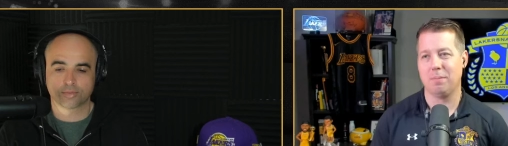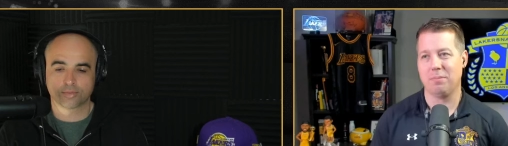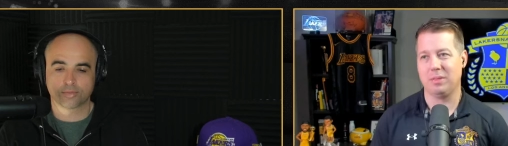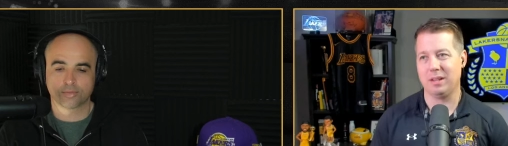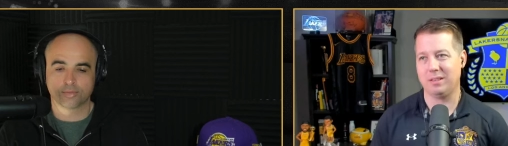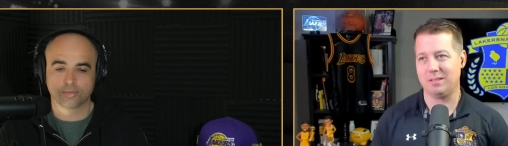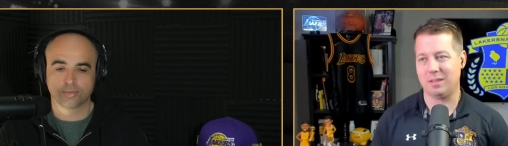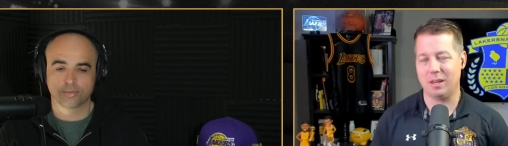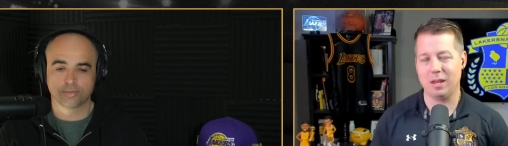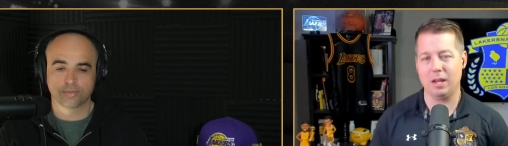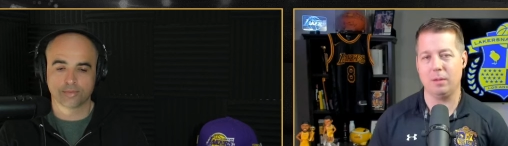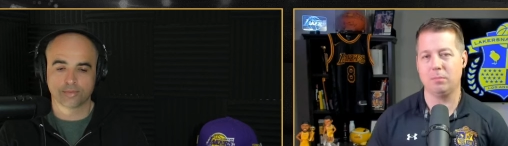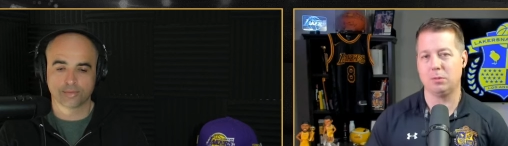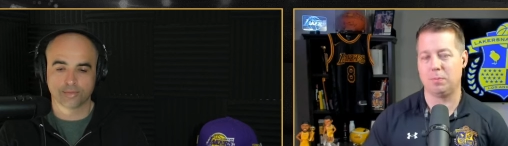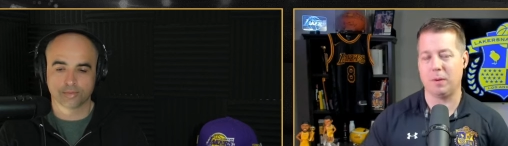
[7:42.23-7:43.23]
Speaker 1: the
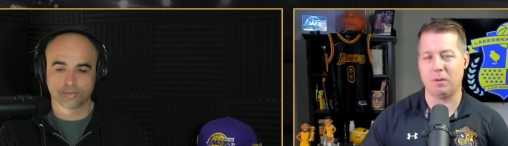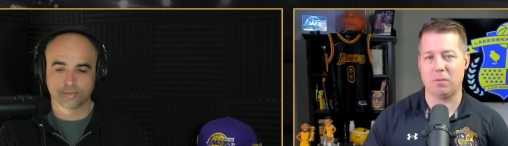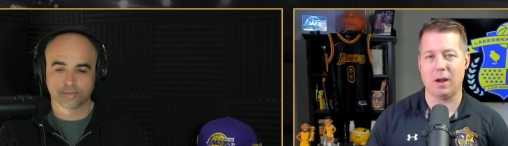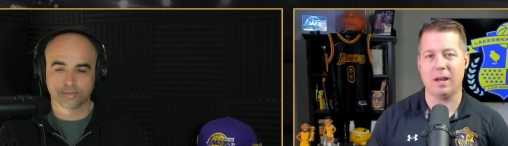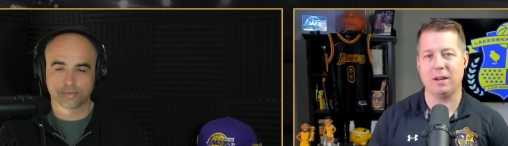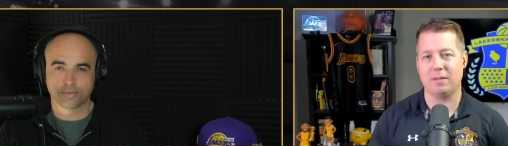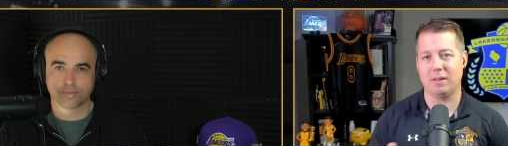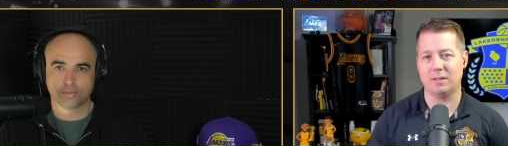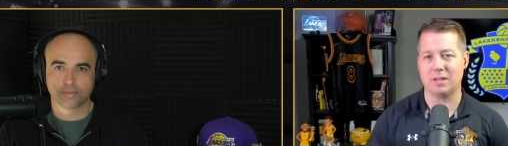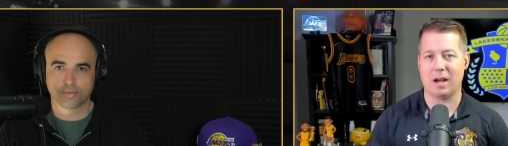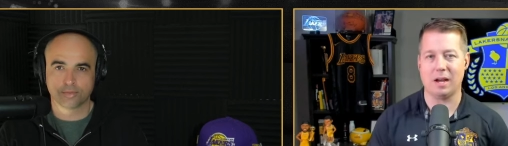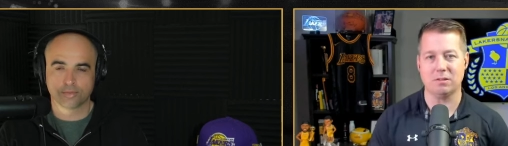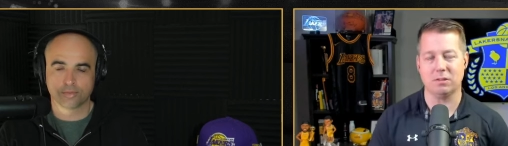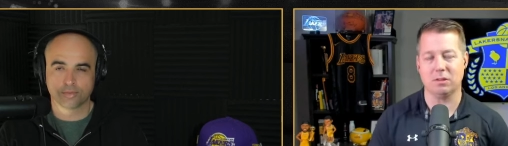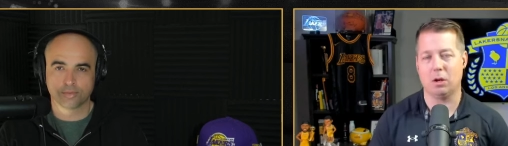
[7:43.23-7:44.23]
team's been riding these
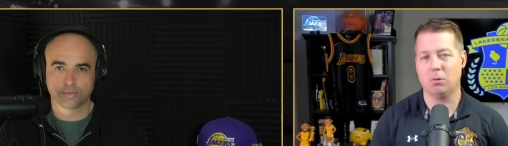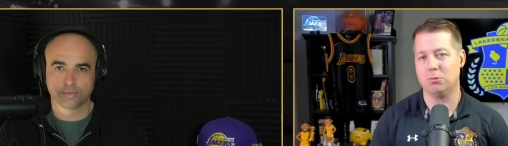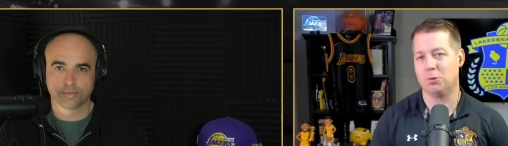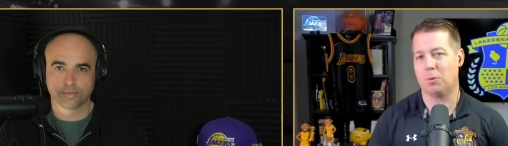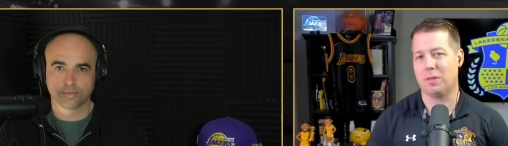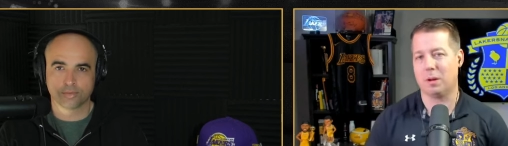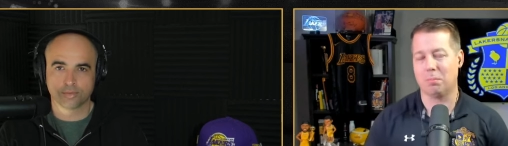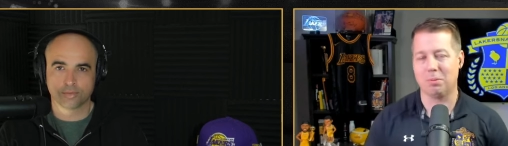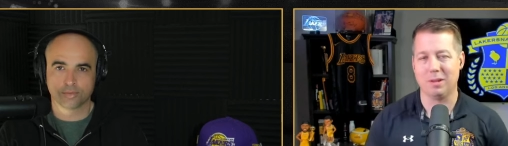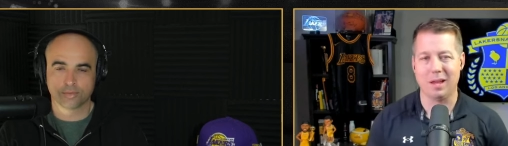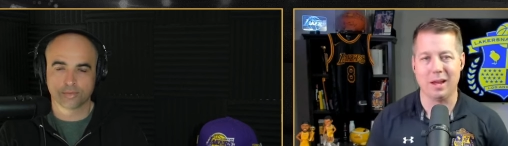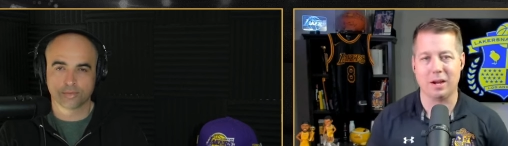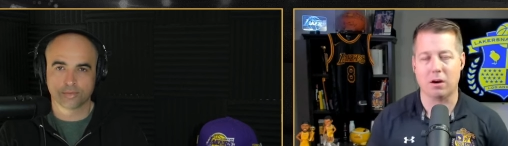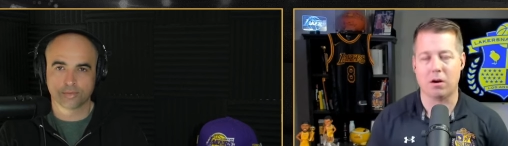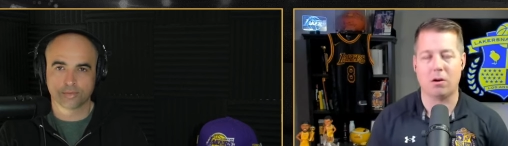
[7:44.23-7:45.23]
highs and lows or they're
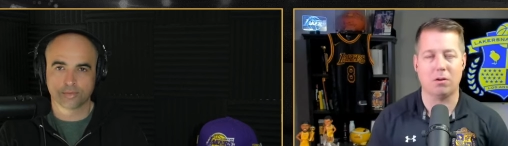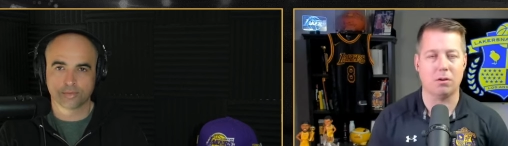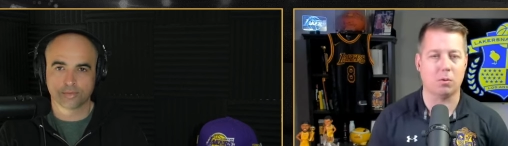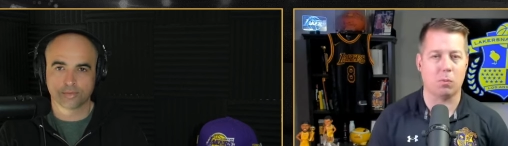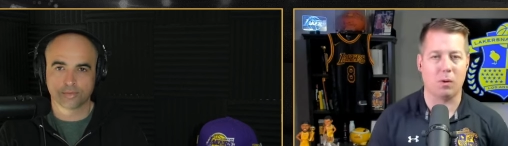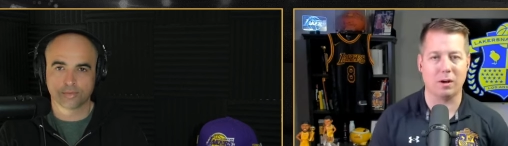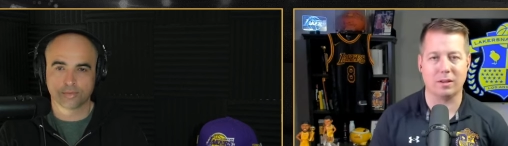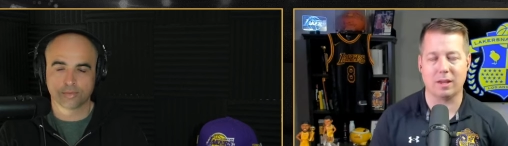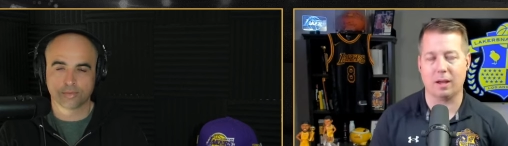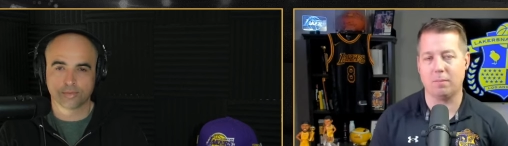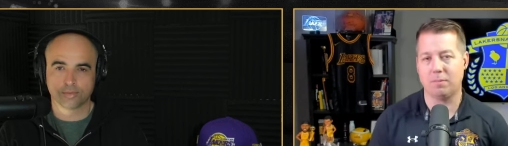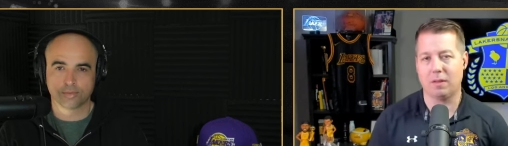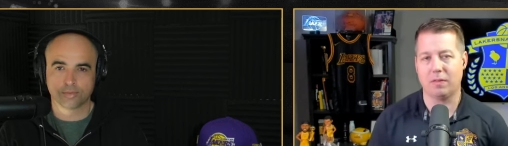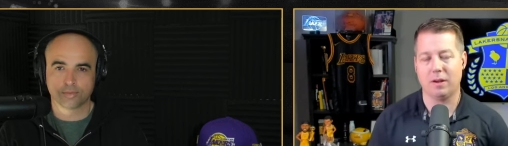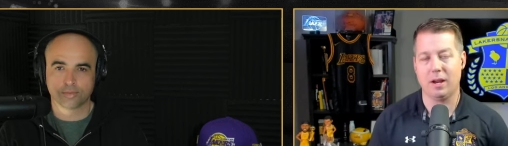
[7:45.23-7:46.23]
playing harder one game
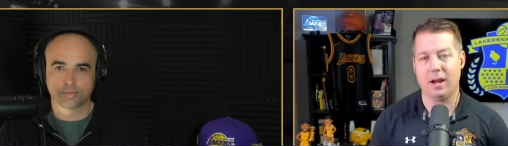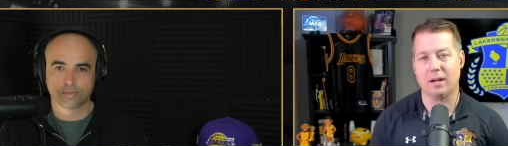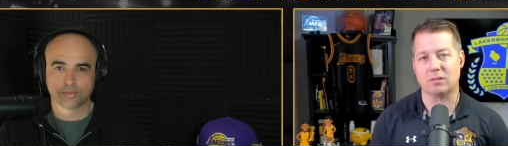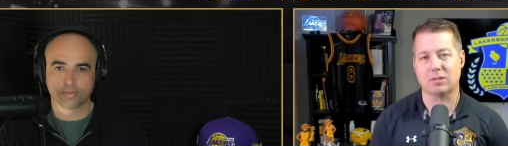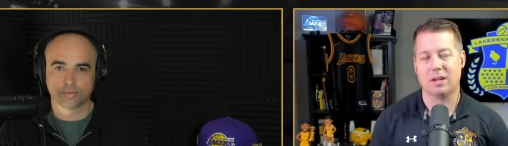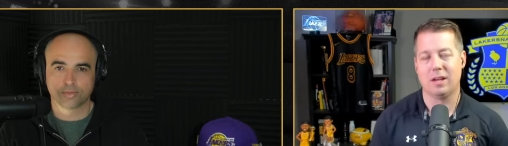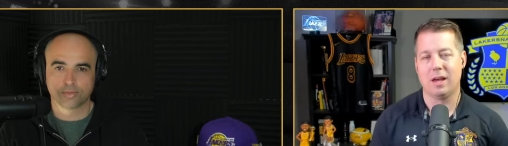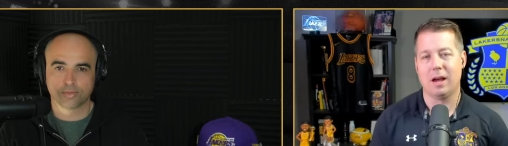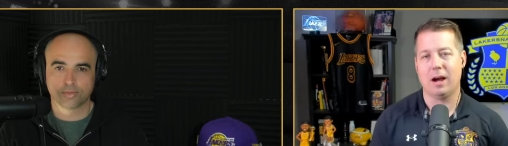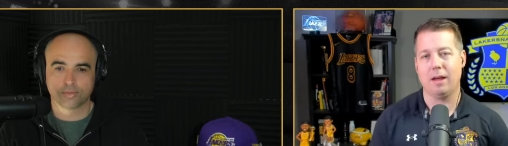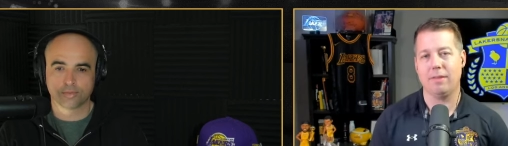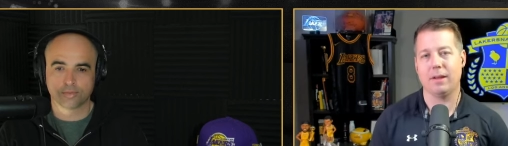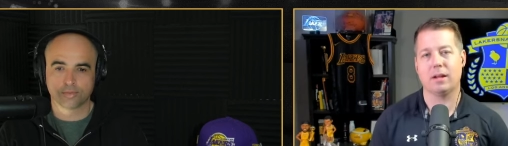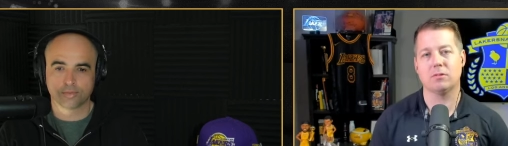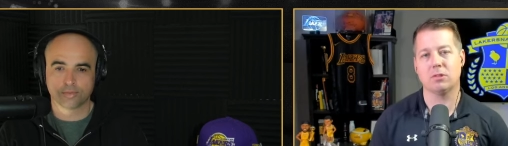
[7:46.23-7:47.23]
than the next. I
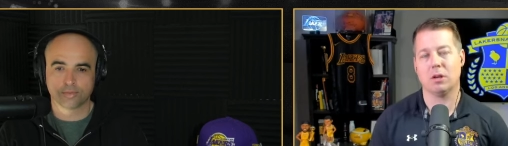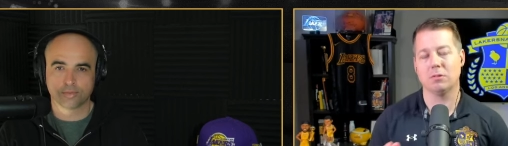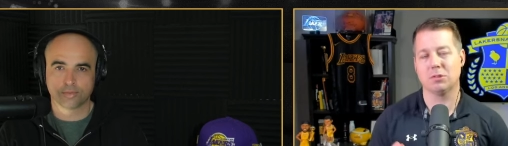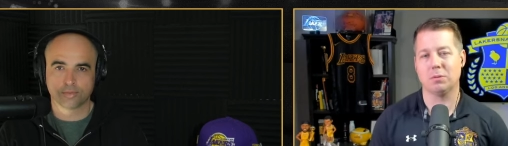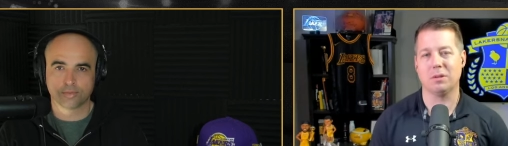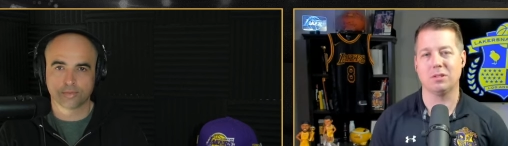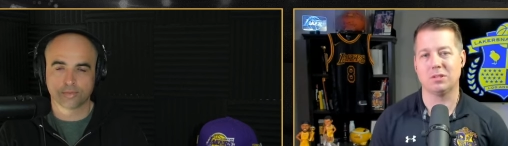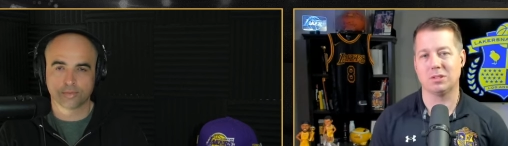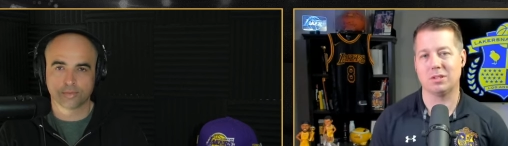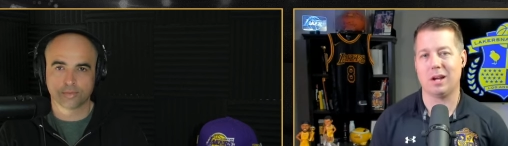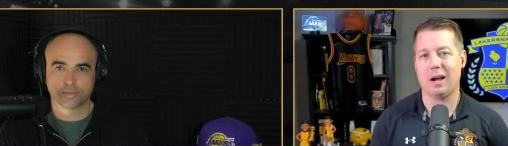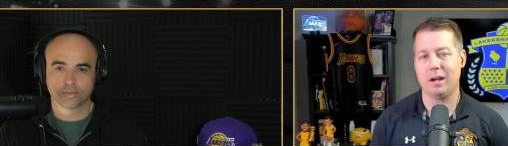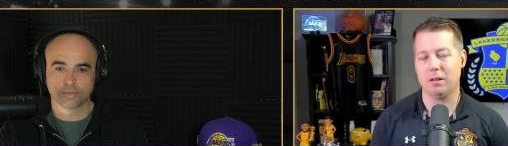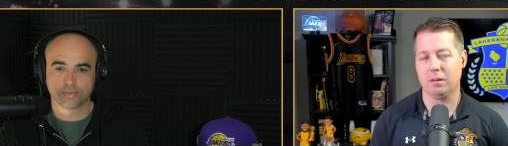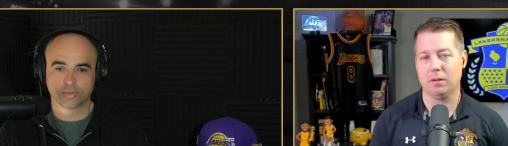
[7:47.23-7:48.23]
think it's also the
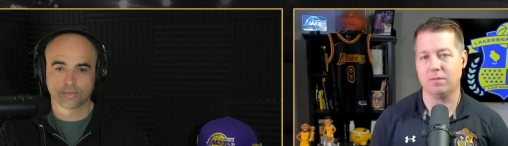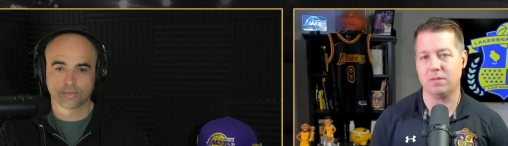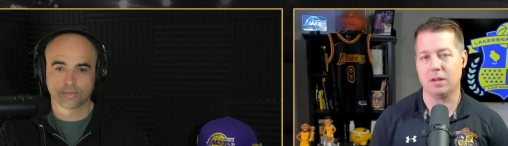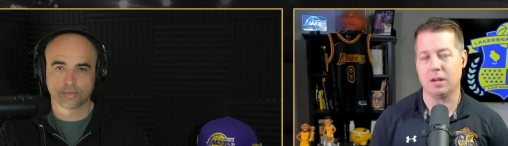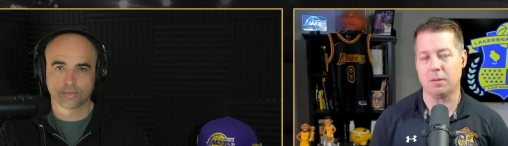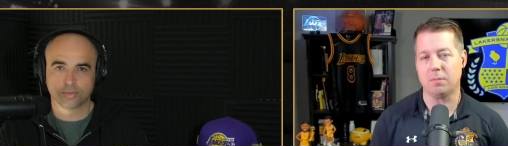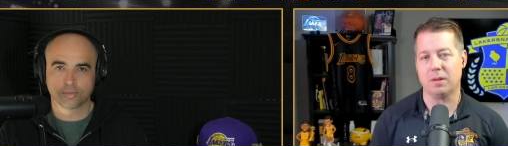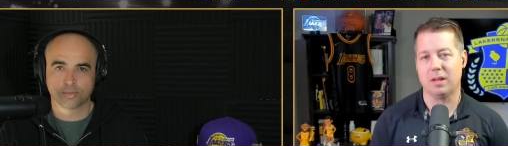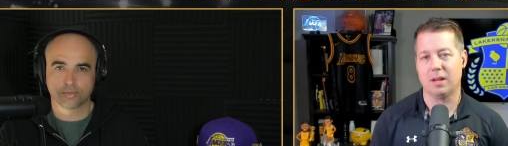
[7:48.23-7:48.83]
style of team